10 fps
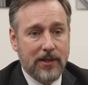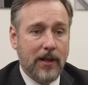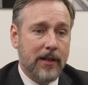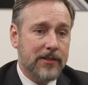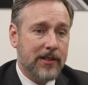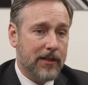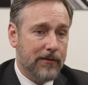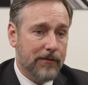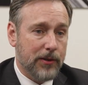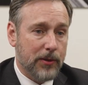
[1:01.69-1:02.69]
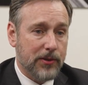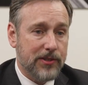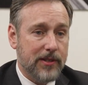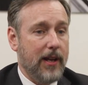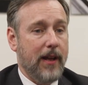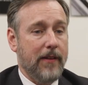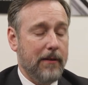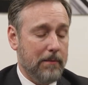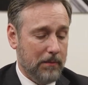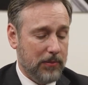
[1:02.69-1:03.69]
clients get confused and
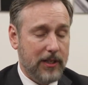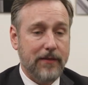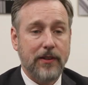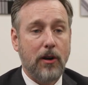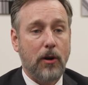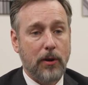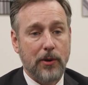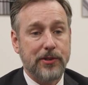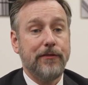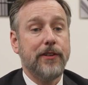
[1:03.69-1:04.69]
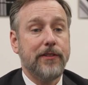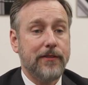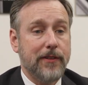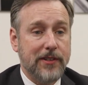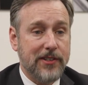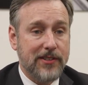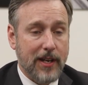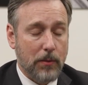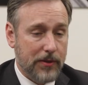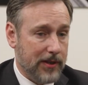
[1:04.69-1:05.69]
they believe that Colorado is a 50-50
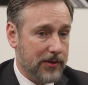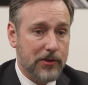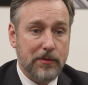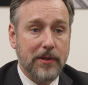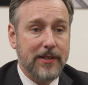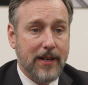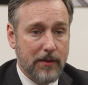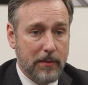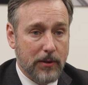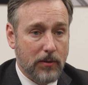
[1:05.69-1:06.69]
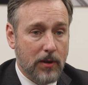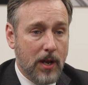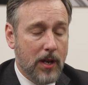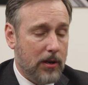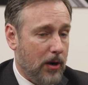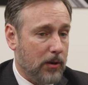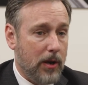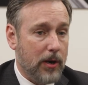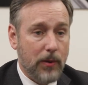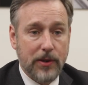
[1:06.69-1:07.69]
state where things are split down the middle.
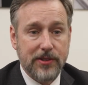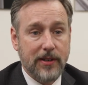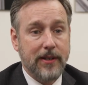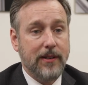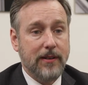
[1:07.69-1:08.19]
Colorado is a